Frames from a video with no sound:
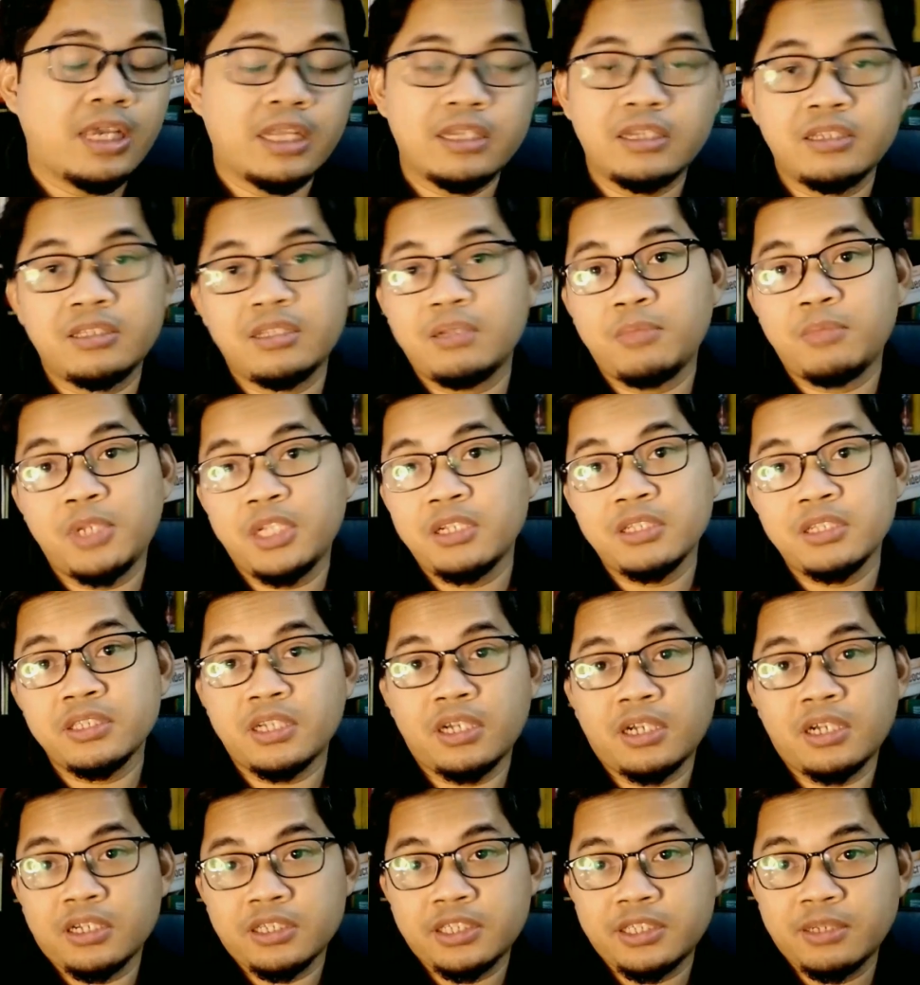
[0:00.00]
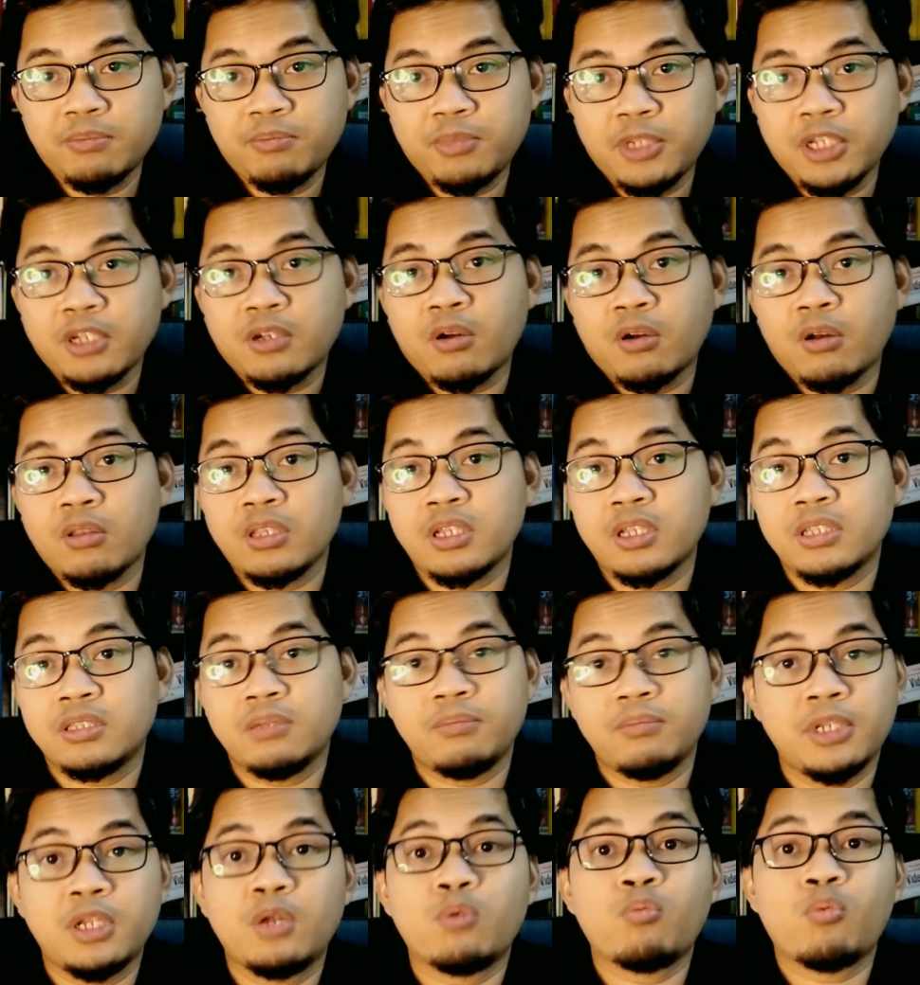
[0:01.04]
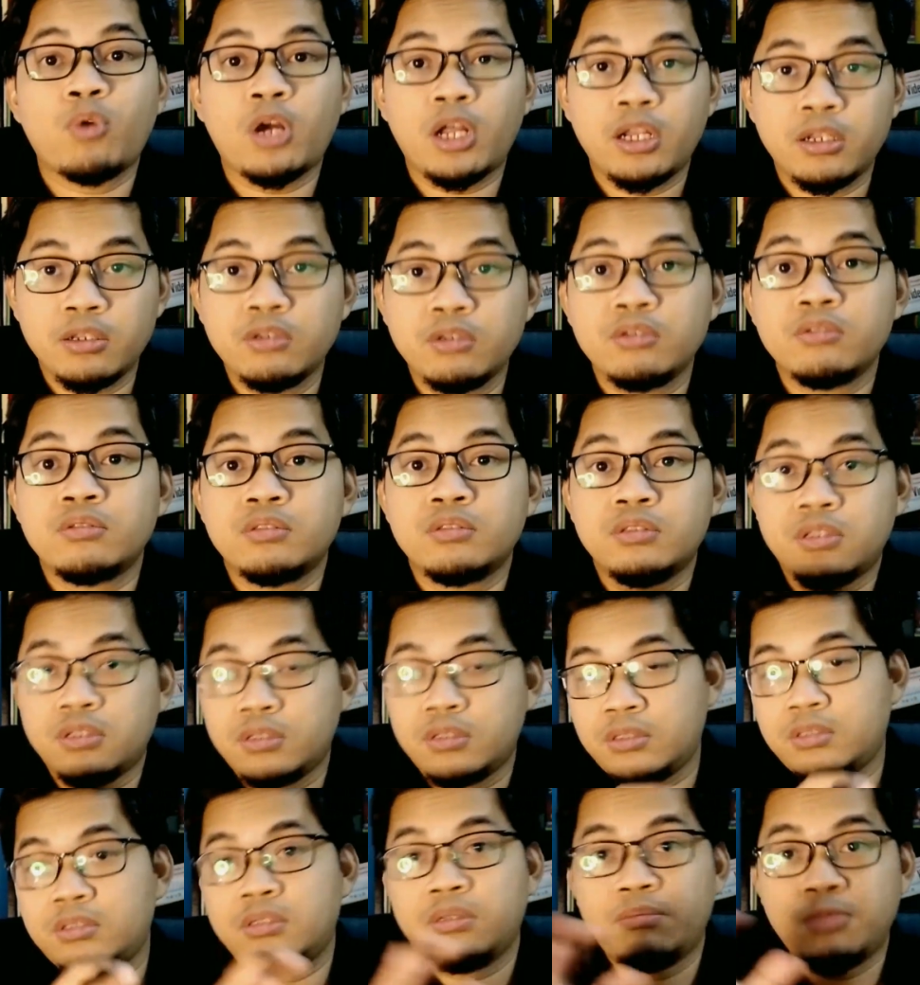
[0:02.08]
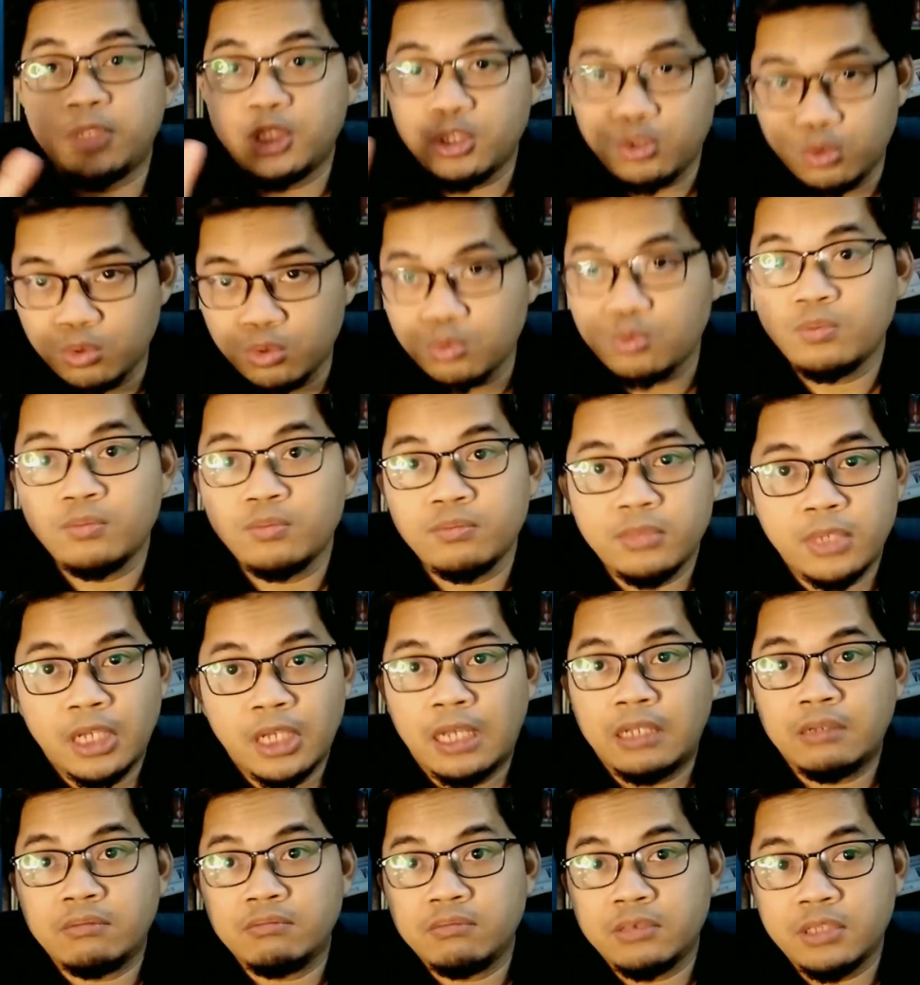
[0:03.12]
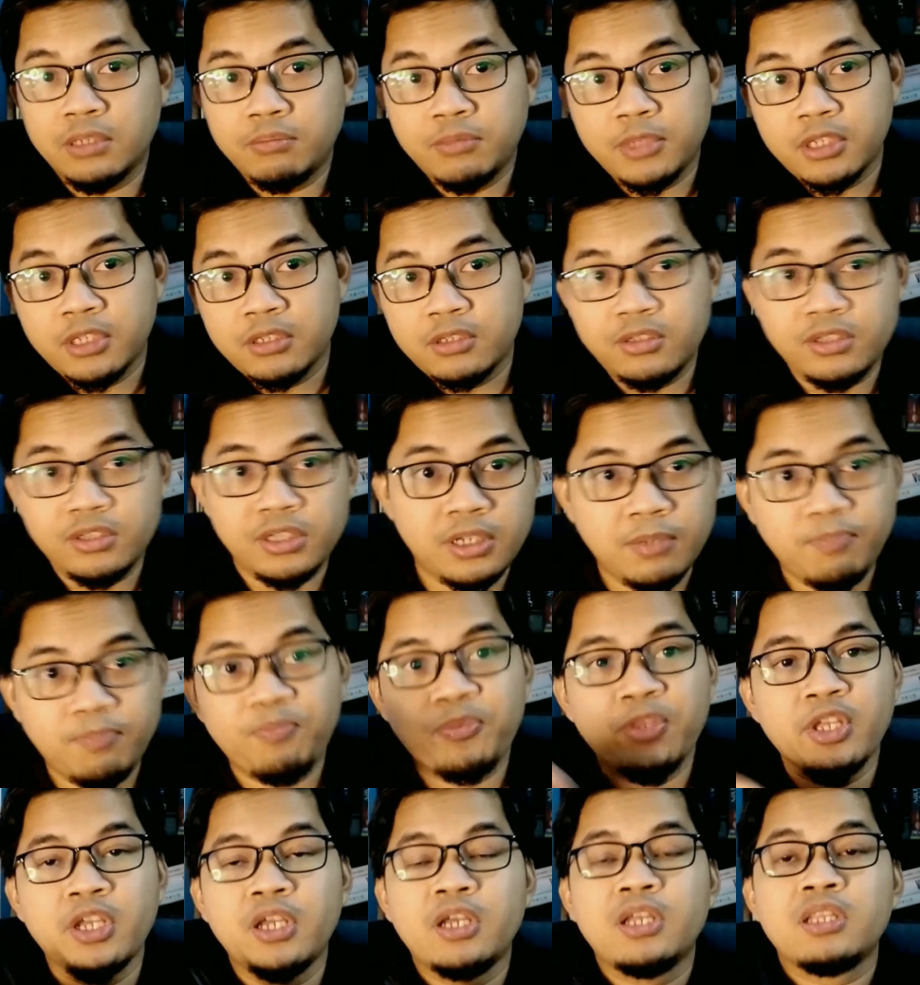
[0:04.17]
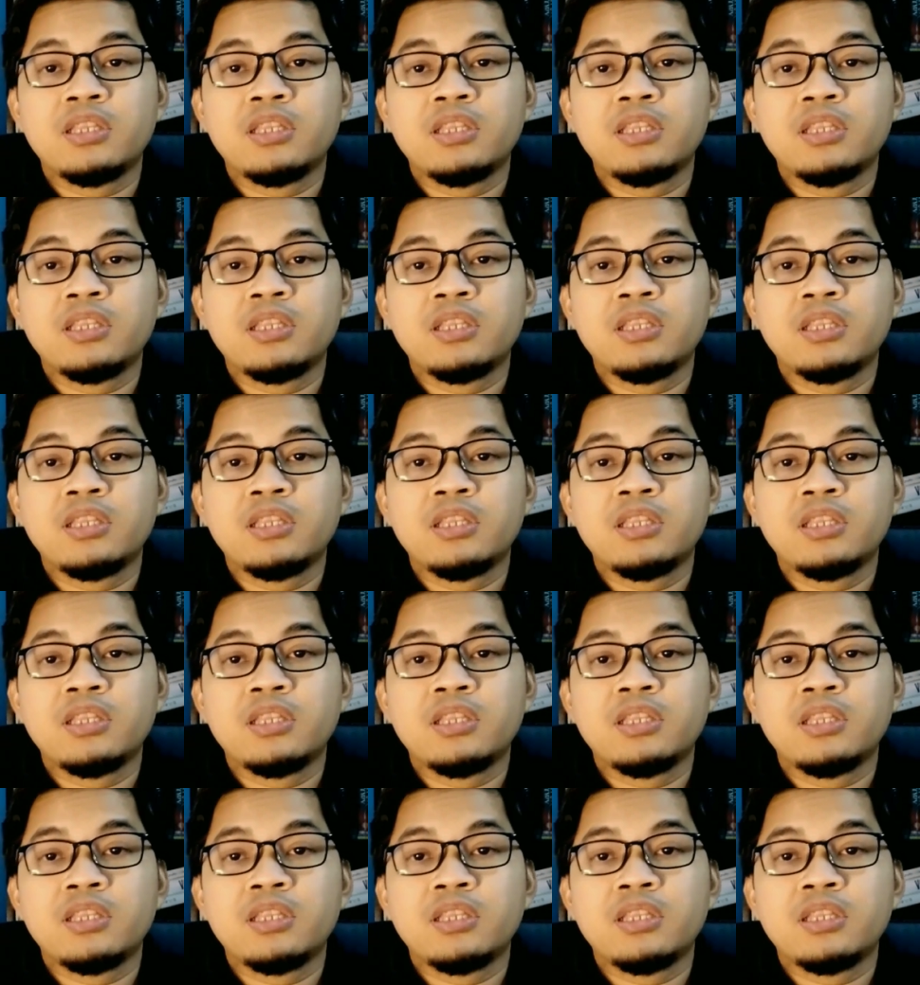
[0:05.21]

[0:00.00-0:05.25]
And the terminals are simply called Terminal 1, Terminal 2 and Terminal 3.